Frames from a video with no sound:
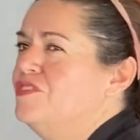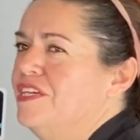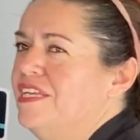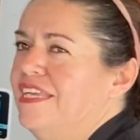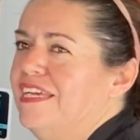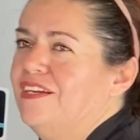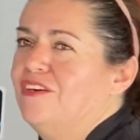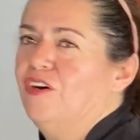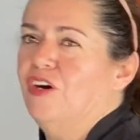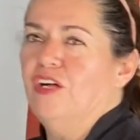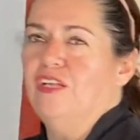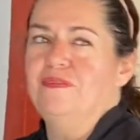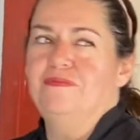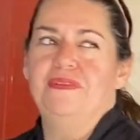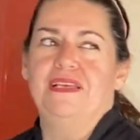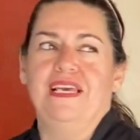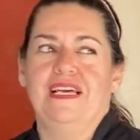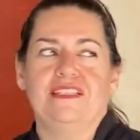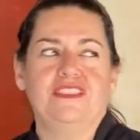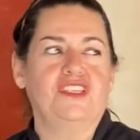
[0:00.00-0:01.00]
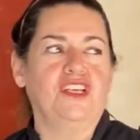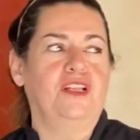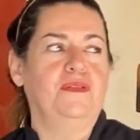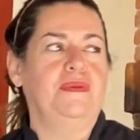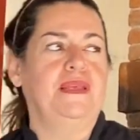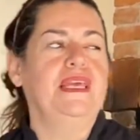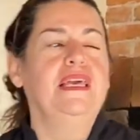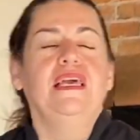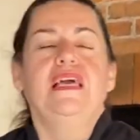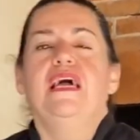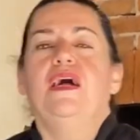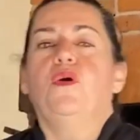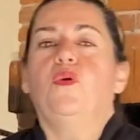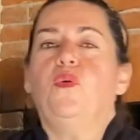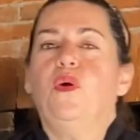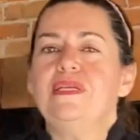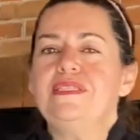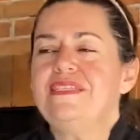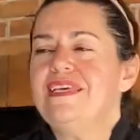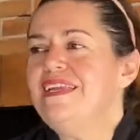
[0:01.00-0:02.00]
City called me and told me,
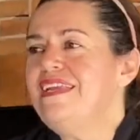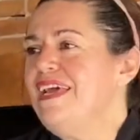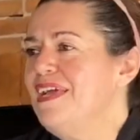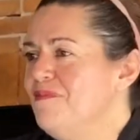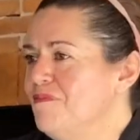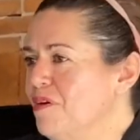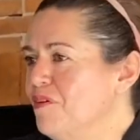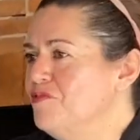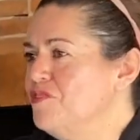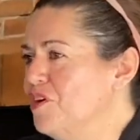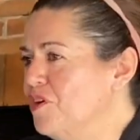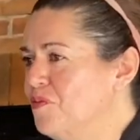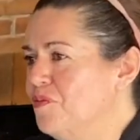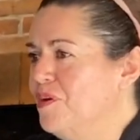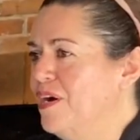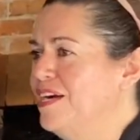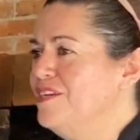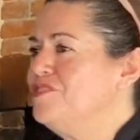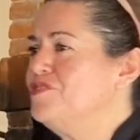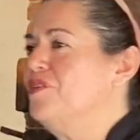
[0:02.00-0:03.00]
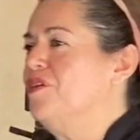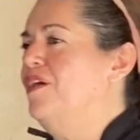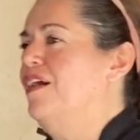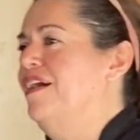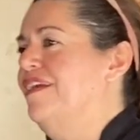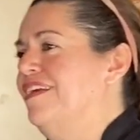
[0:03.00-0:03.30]
"What's the name of your restaurant?"